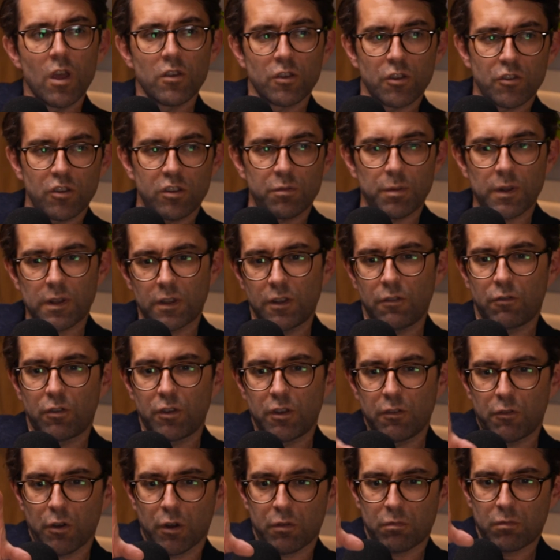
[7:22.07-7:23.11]
So just
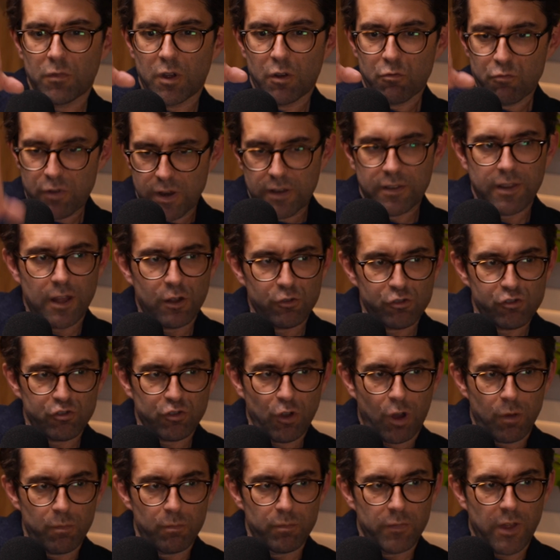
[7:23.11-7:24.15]
you've got a retail
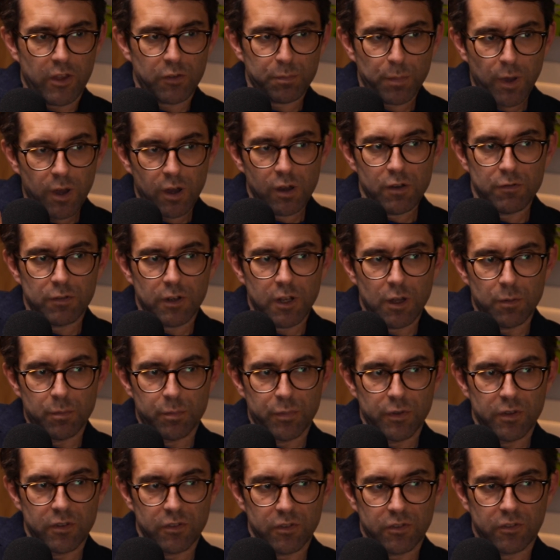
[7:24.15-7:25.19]
shop that's part of Club
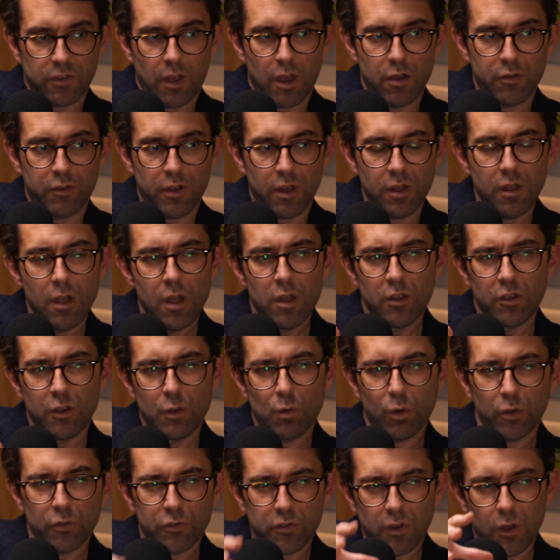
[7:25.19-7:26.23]
Soda.
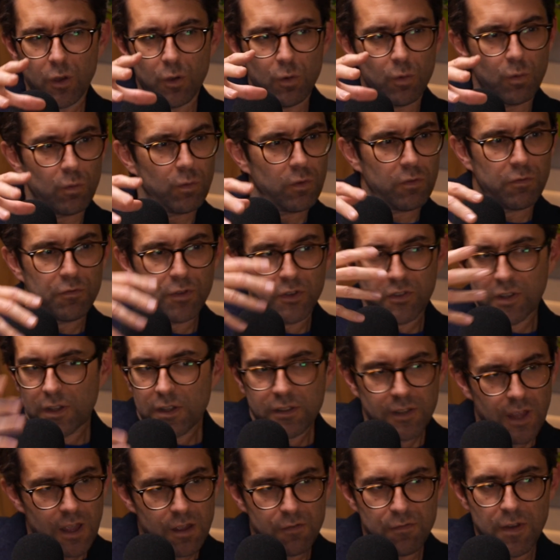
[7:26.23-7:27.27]
You also
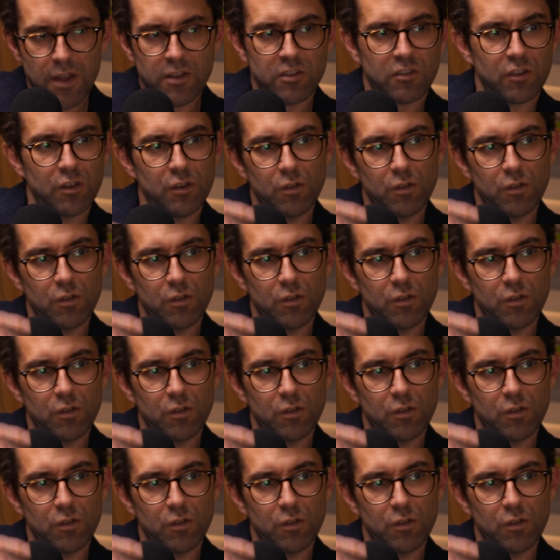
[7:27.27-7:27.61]
facilitate events.